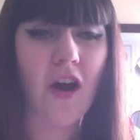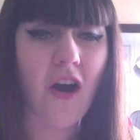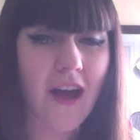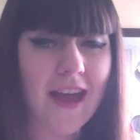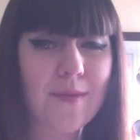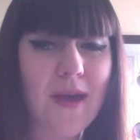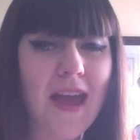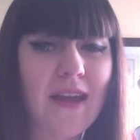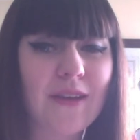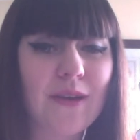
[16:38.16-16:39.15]
Iron
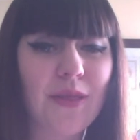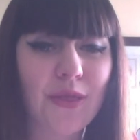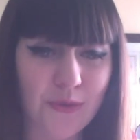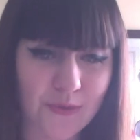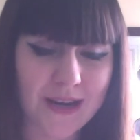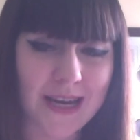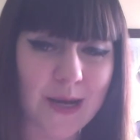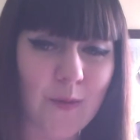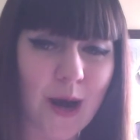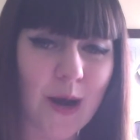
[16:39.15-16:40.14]
Man 3,
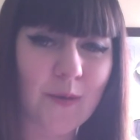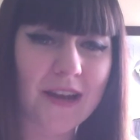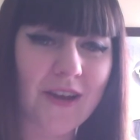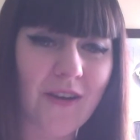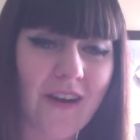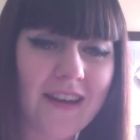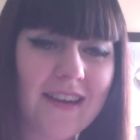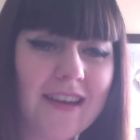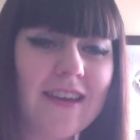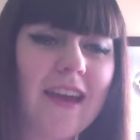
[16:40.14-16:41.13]
where we got
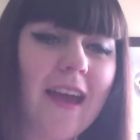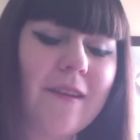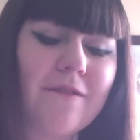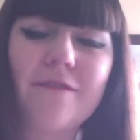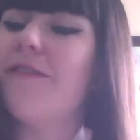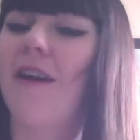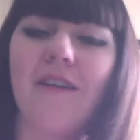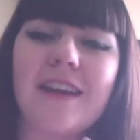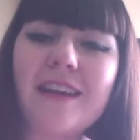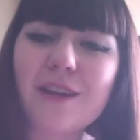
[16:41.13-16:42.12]
a
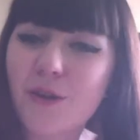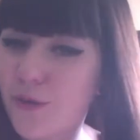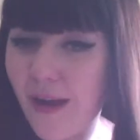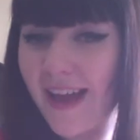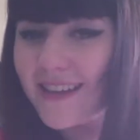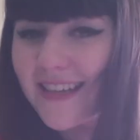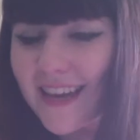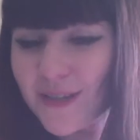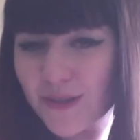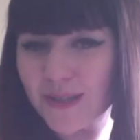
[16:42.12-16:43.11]
very grand
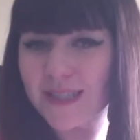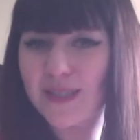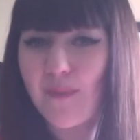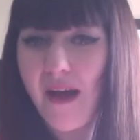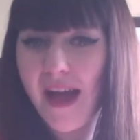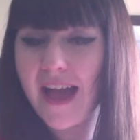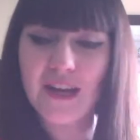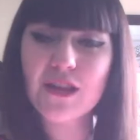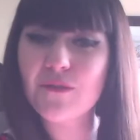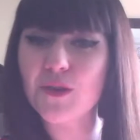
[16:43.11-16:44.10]
entrance by
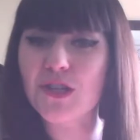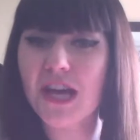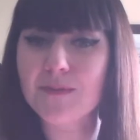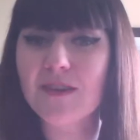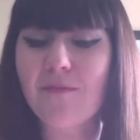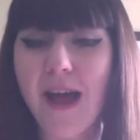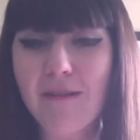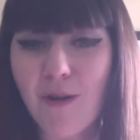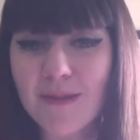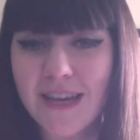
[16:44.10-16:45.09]
another future husband of mine,
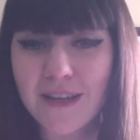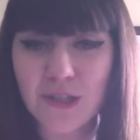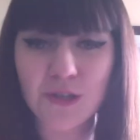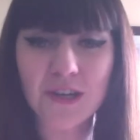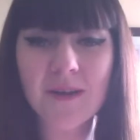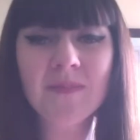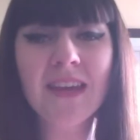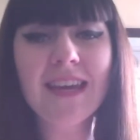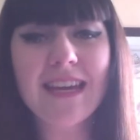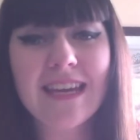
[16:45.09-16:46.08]
Robert Downey Jr.
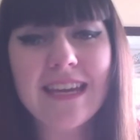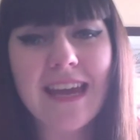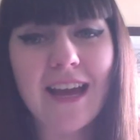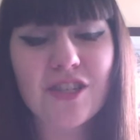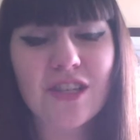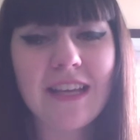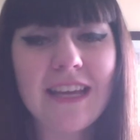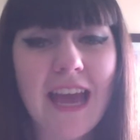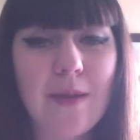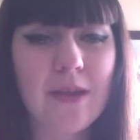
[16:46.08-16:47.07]
He actually
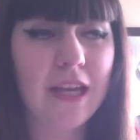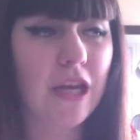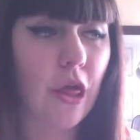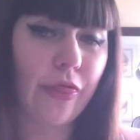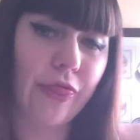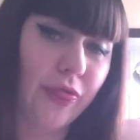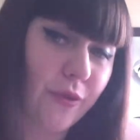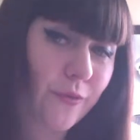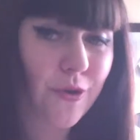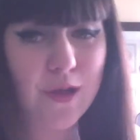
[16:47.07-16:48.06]
came in
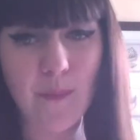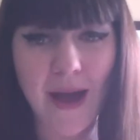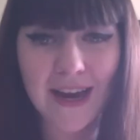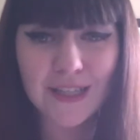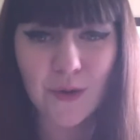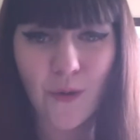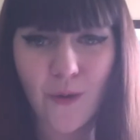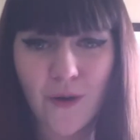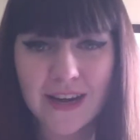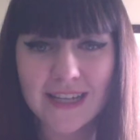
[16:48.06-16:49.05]
through the back
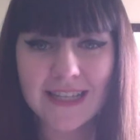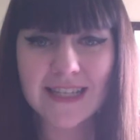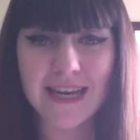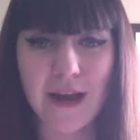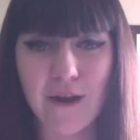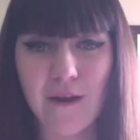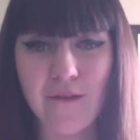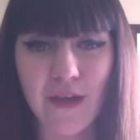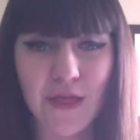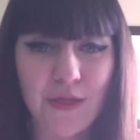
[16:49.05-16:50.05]
door instead
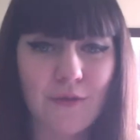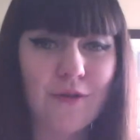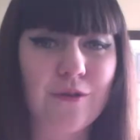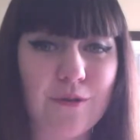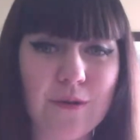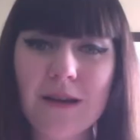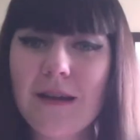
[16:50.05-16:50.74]
of through